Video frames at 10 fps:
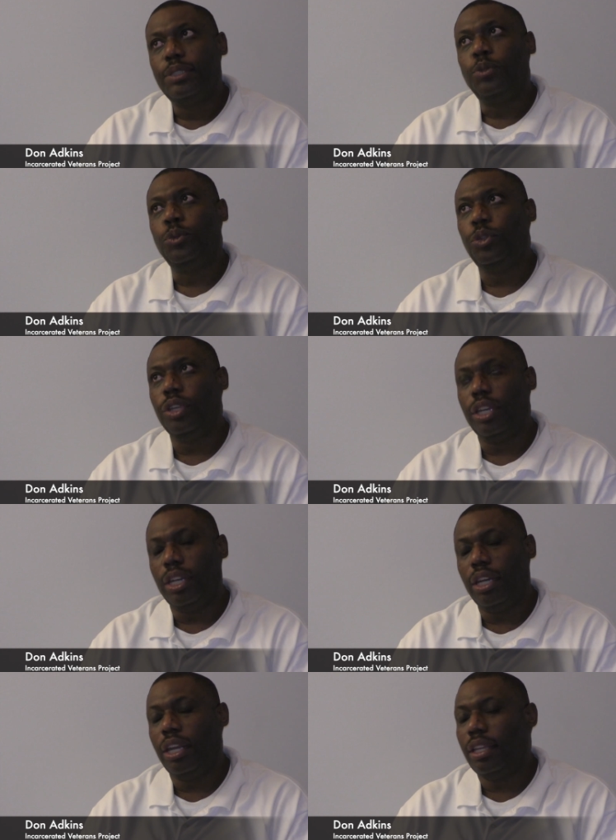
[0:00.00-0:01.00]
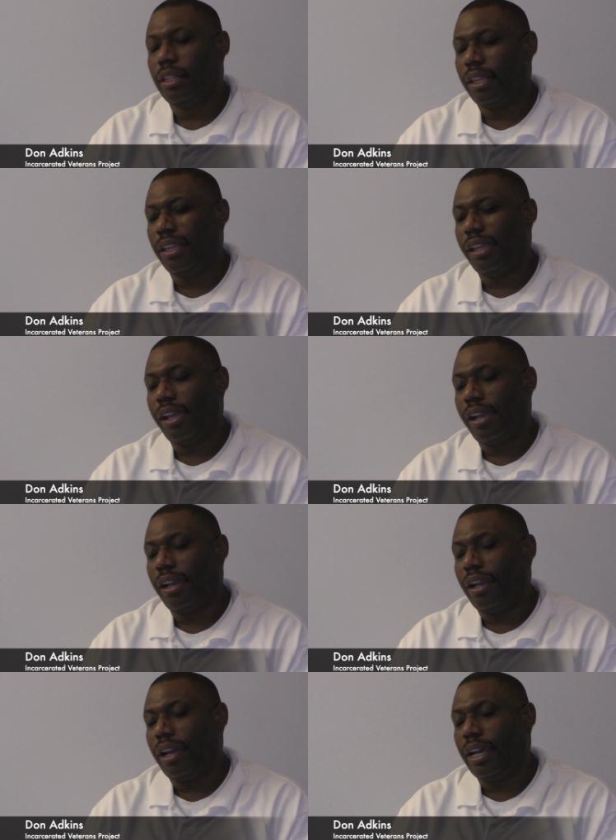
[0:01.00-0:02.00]
when you get in there,
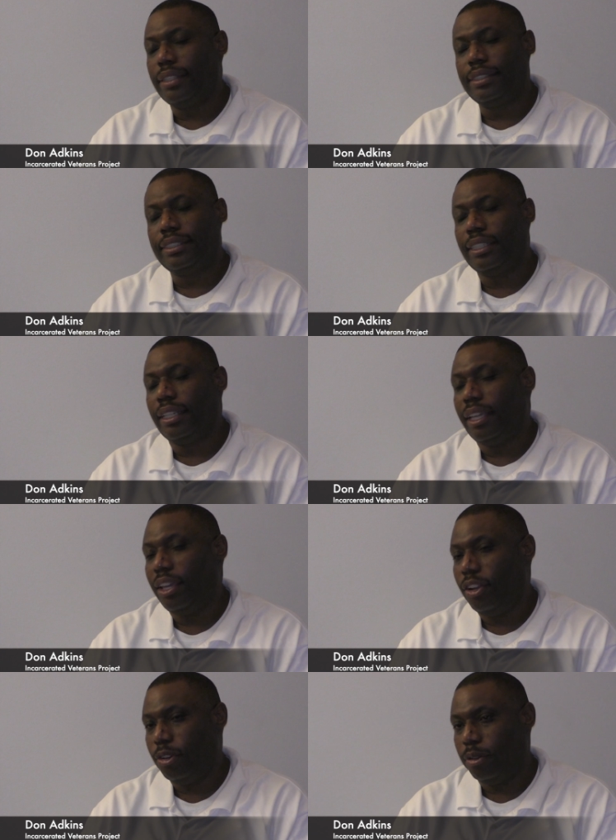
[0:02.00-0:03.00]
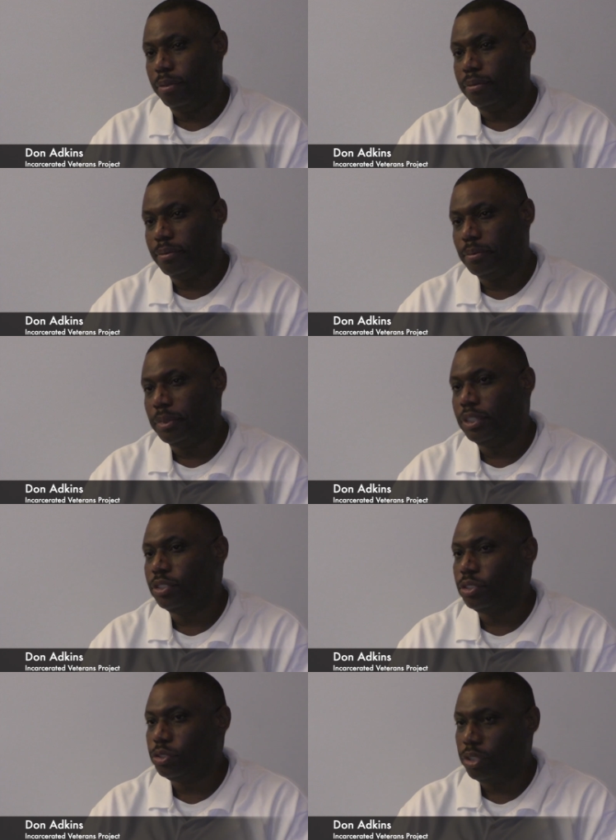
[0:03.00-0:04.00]
I just didn't hear them. But
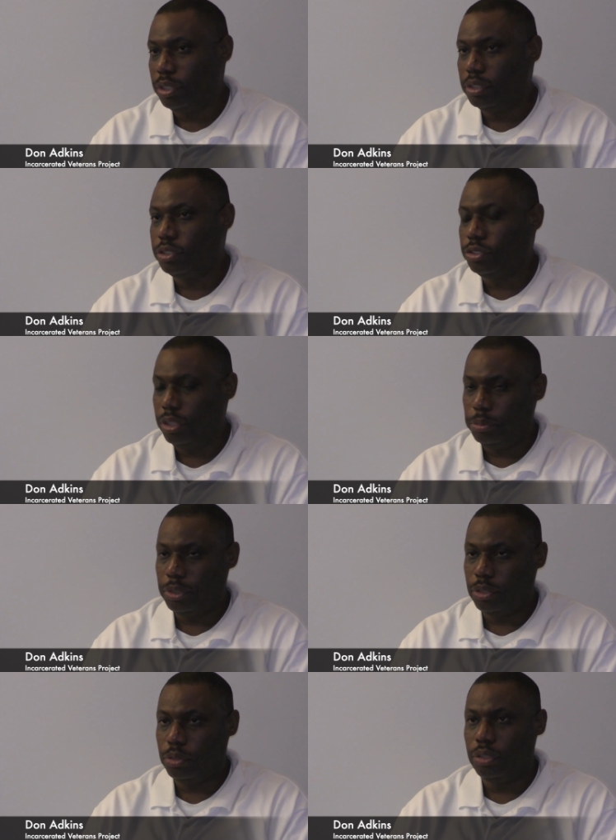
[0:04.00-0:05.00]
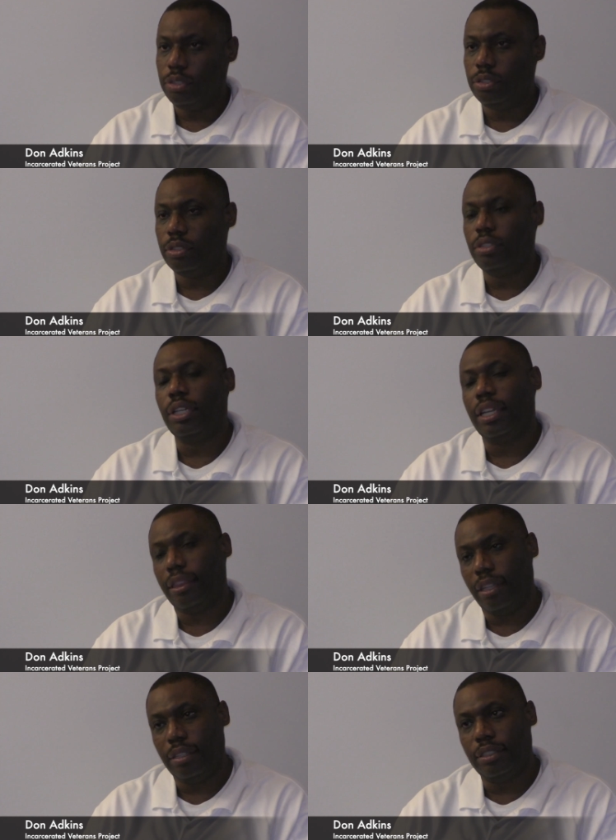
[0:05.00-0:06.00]
it's treatment court. You
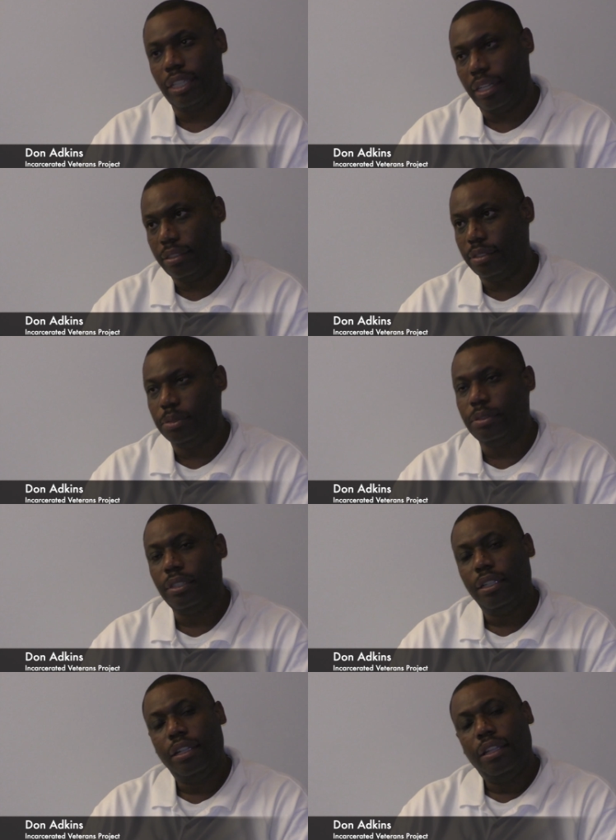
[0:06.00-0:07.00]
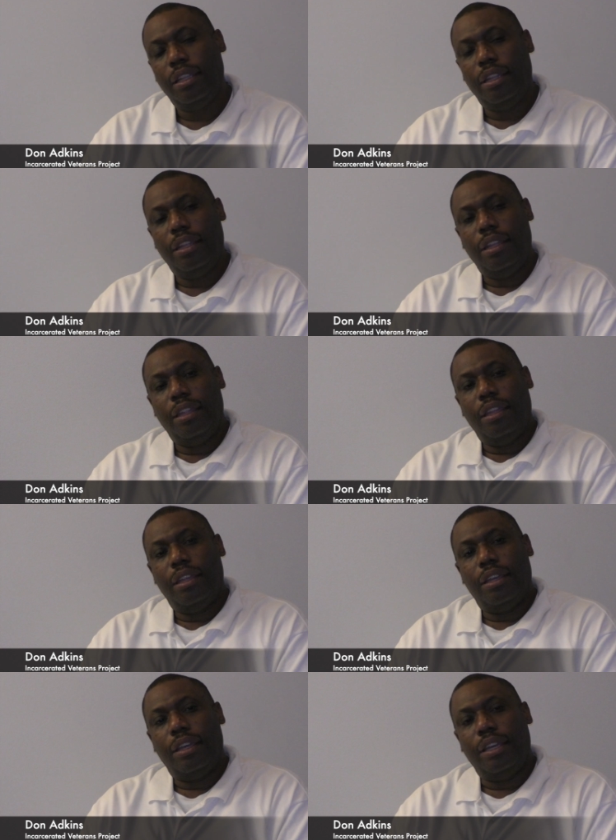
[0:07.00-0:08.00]
got things you got to do.
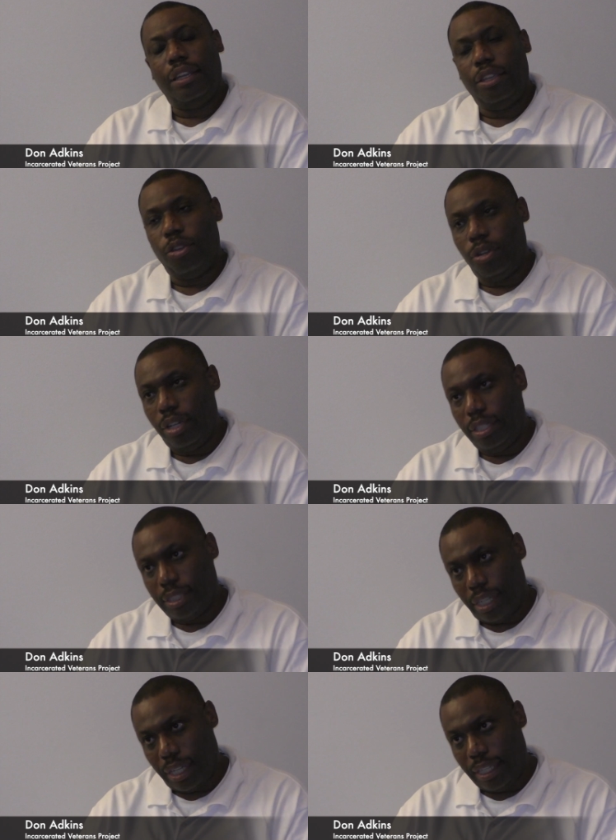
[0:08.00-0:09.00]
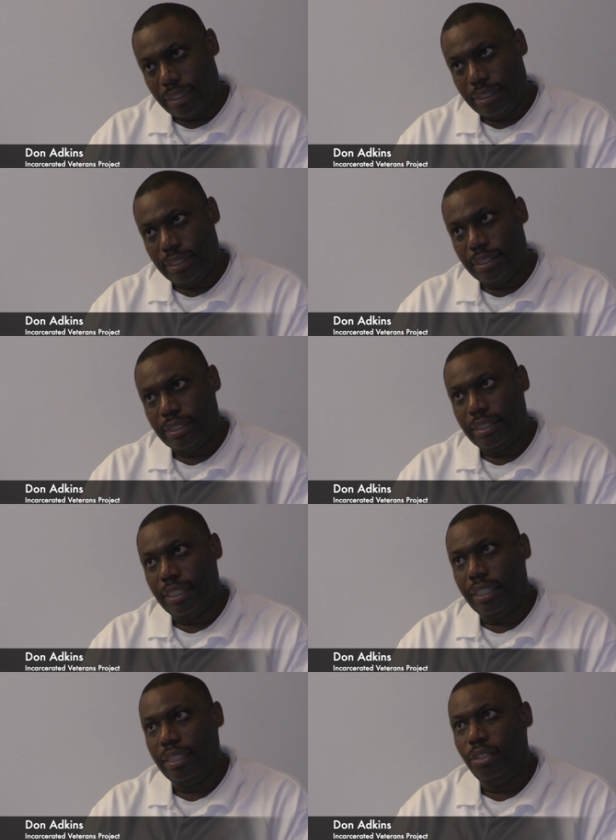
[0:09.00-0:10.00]
And you go to these classes,
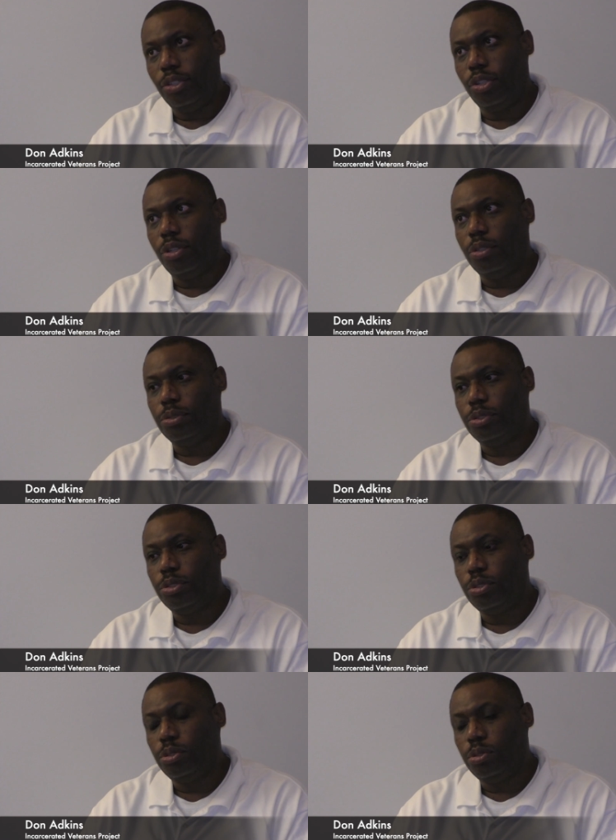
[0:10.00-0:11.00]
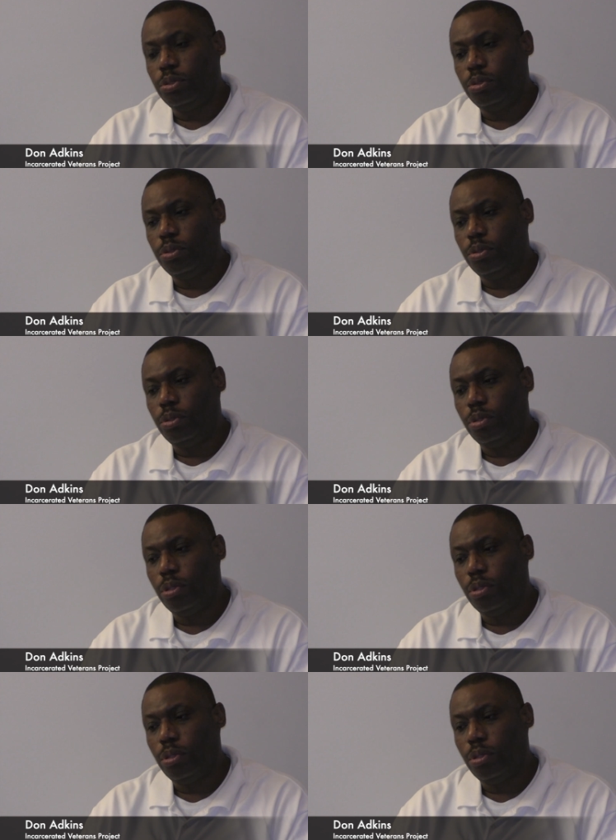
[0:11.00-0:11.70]
and you go to